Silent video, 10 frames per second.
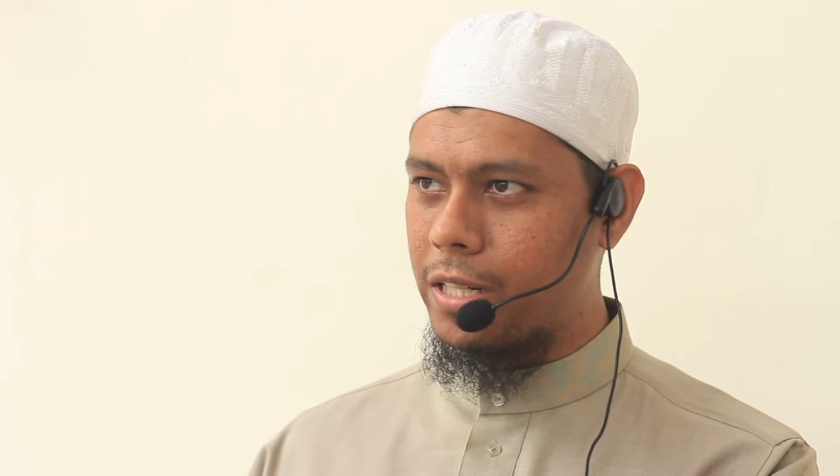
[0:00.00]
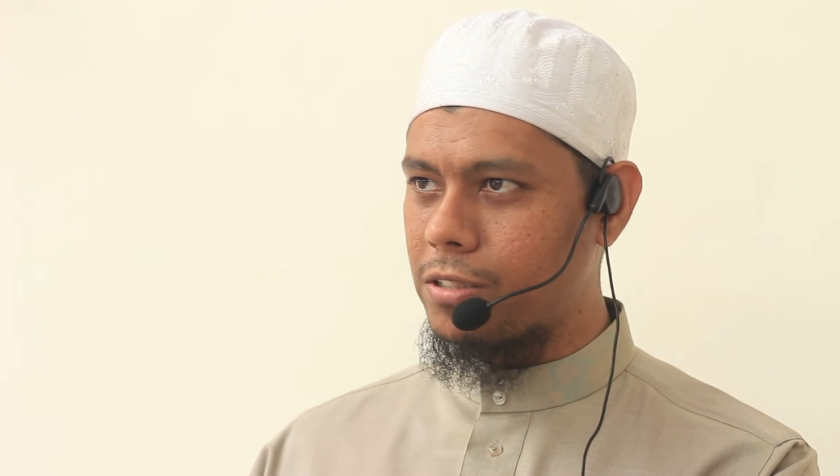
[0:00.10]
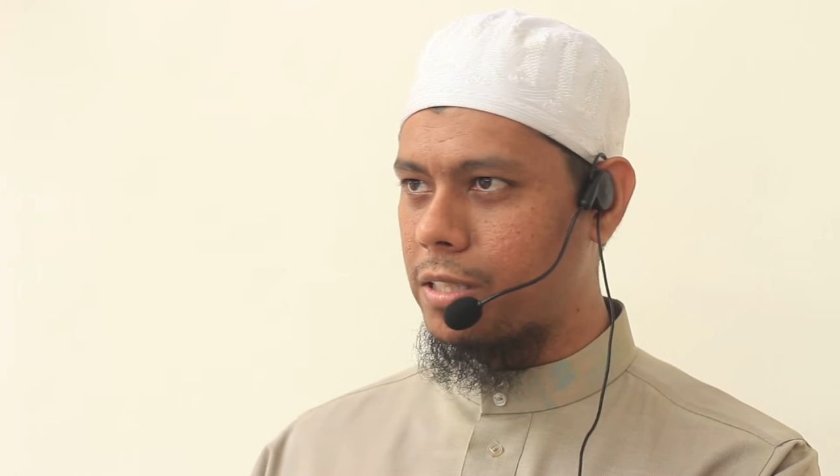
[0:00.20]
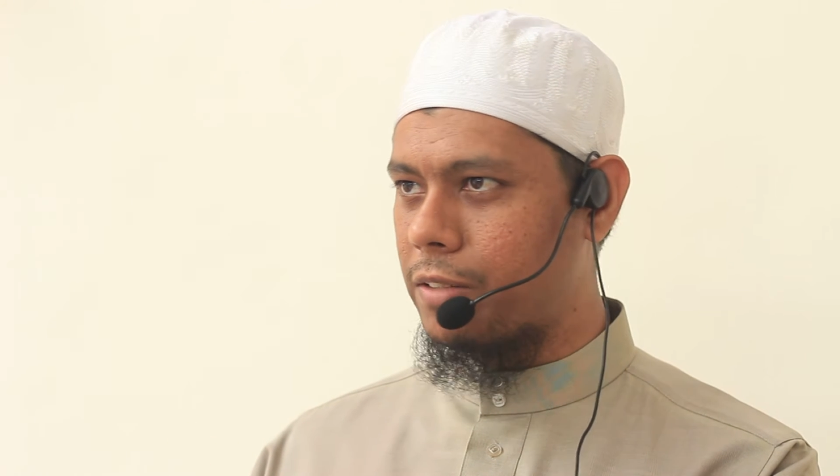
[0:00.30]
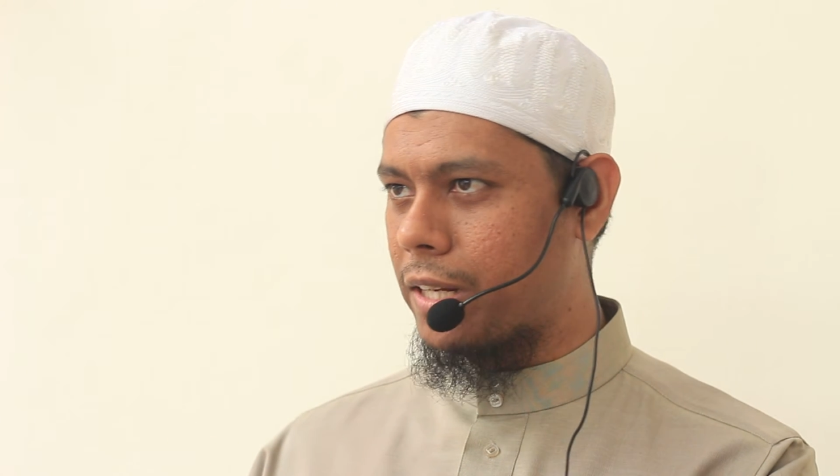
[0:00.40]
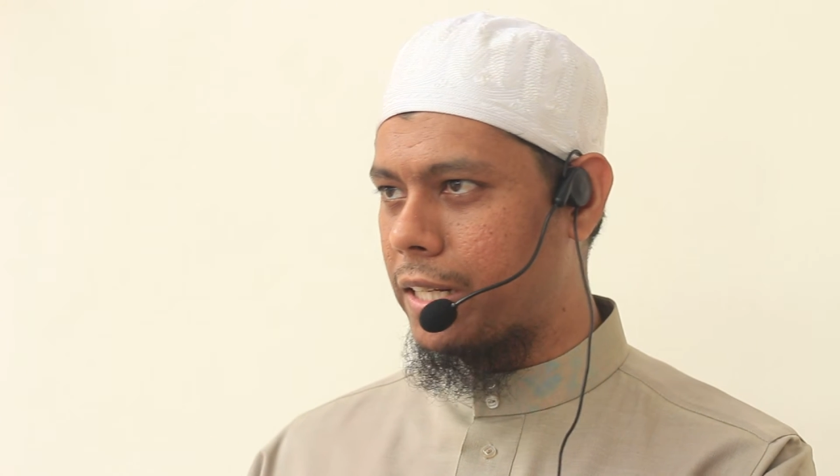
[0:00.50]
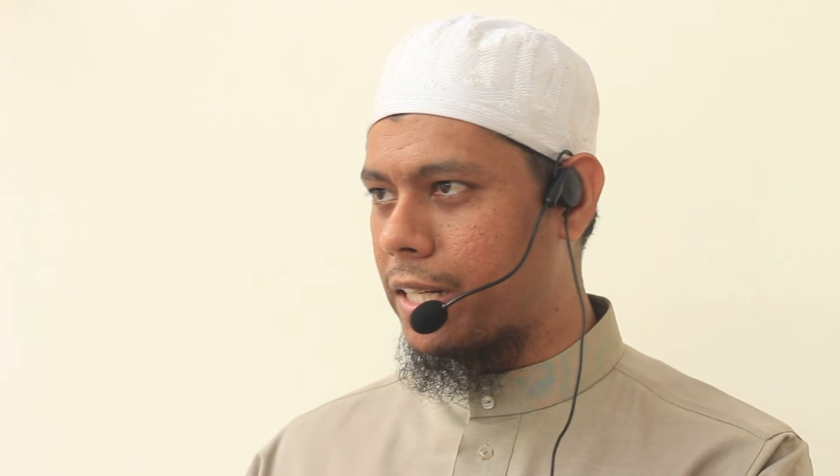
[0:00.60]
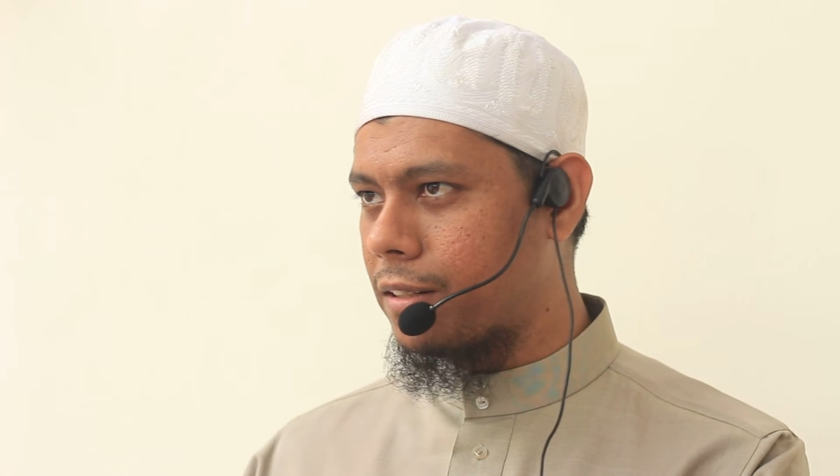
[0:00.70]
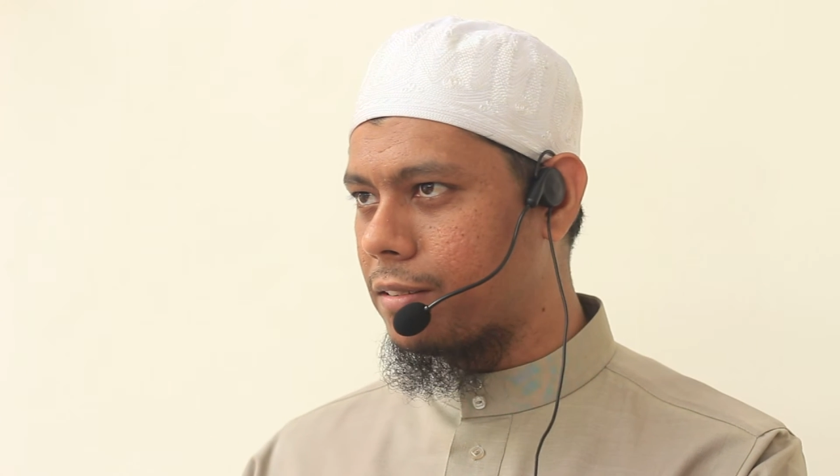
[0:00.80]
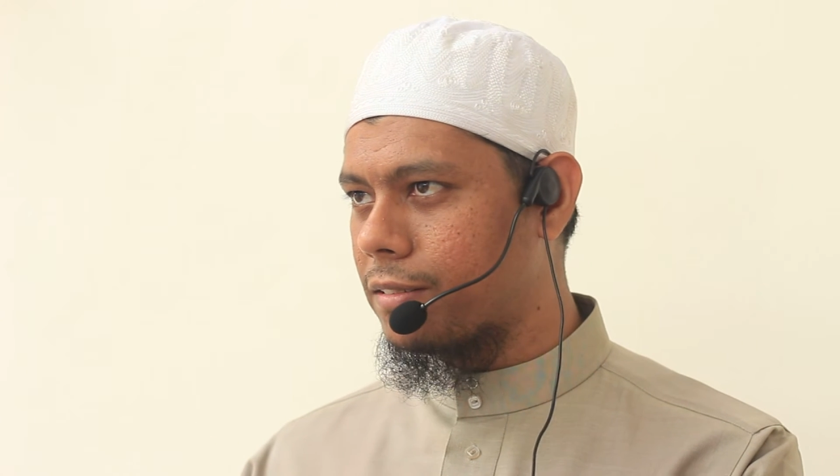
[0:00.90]
it does not
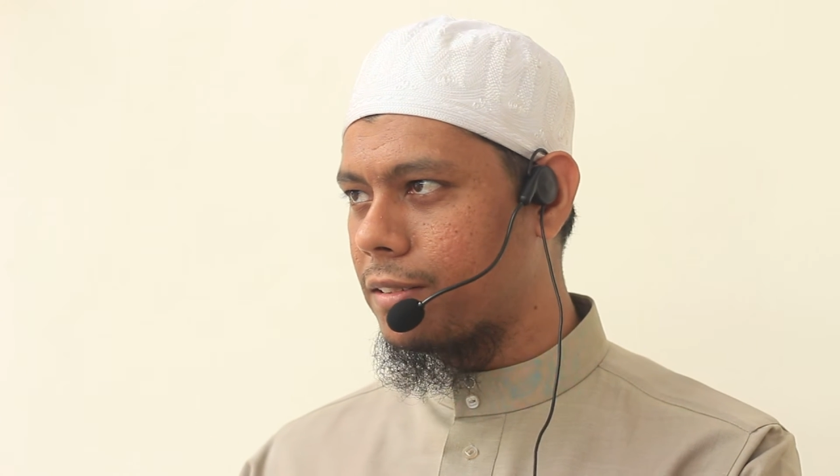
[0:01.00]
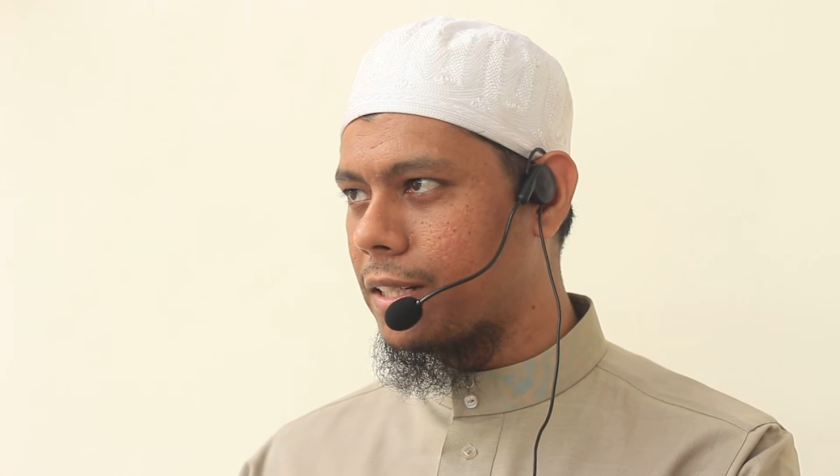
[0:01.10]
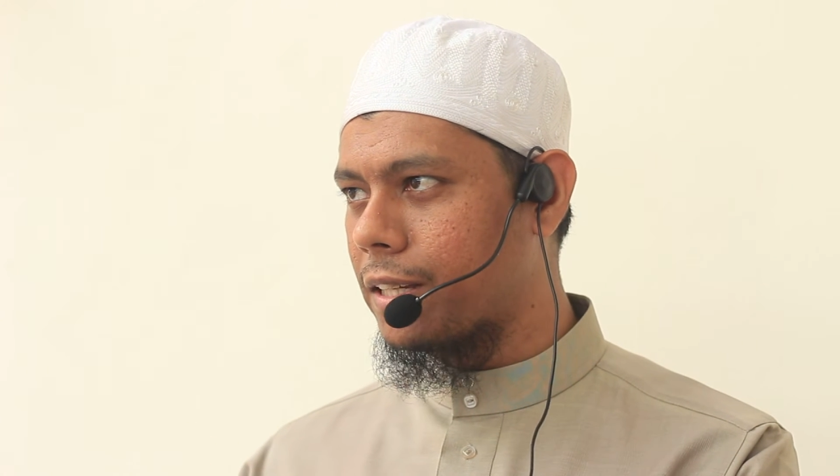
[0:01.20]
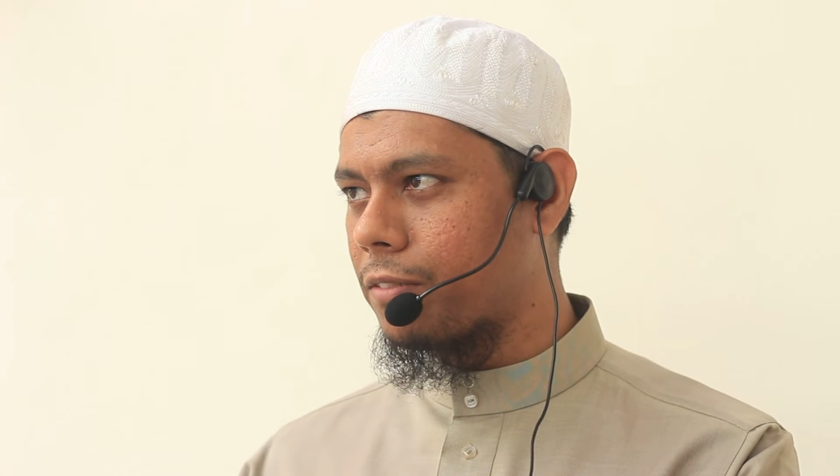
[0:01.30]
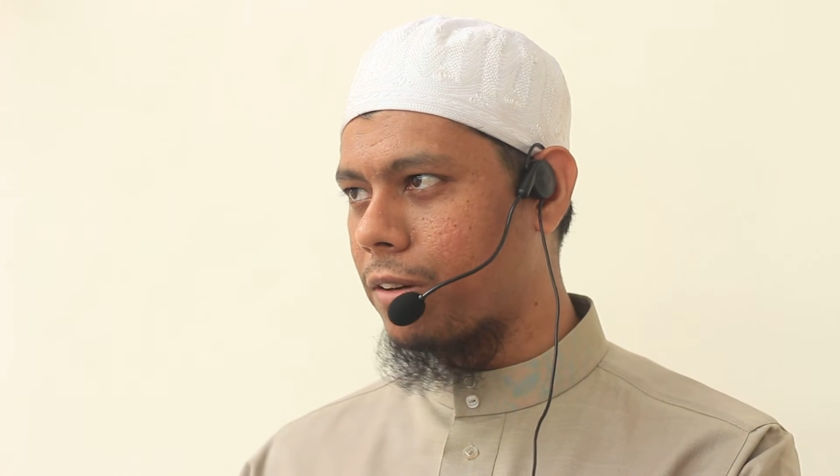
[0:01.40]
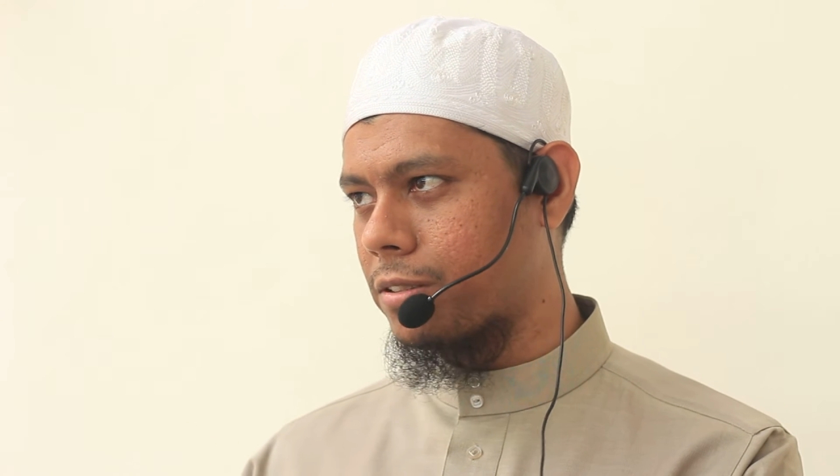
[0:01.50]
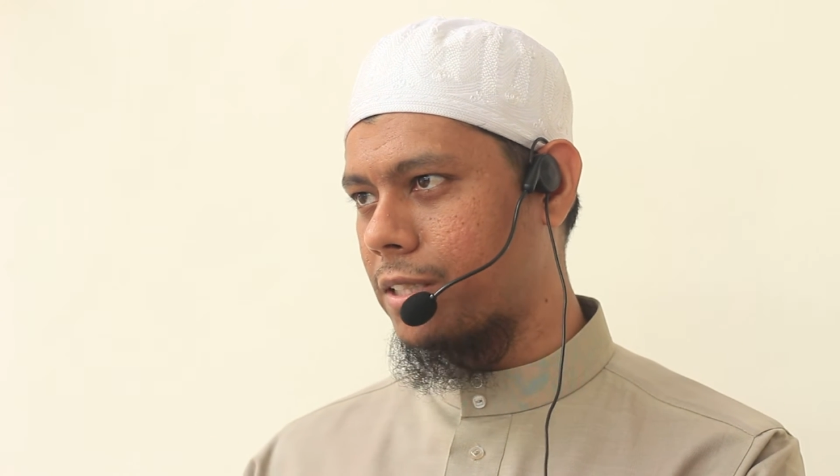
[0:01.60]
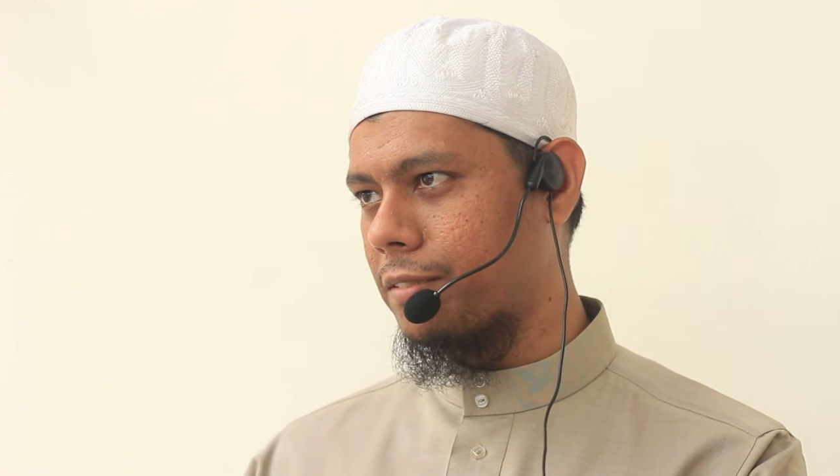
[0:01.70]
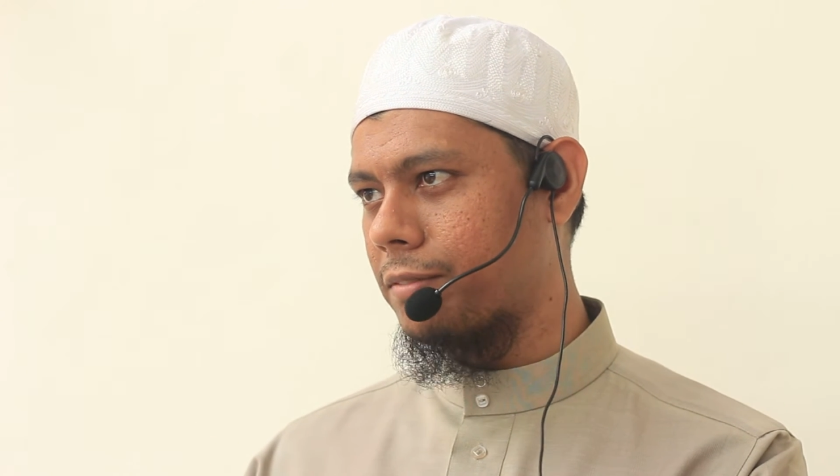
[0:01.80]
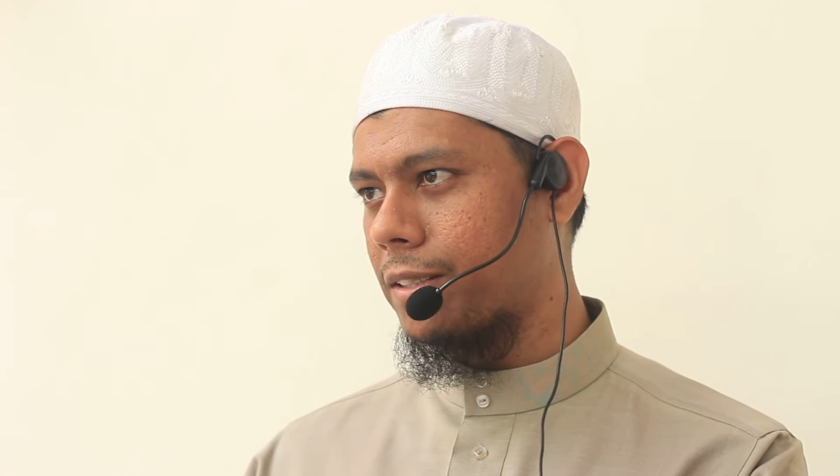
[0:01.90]
invalidate fasting.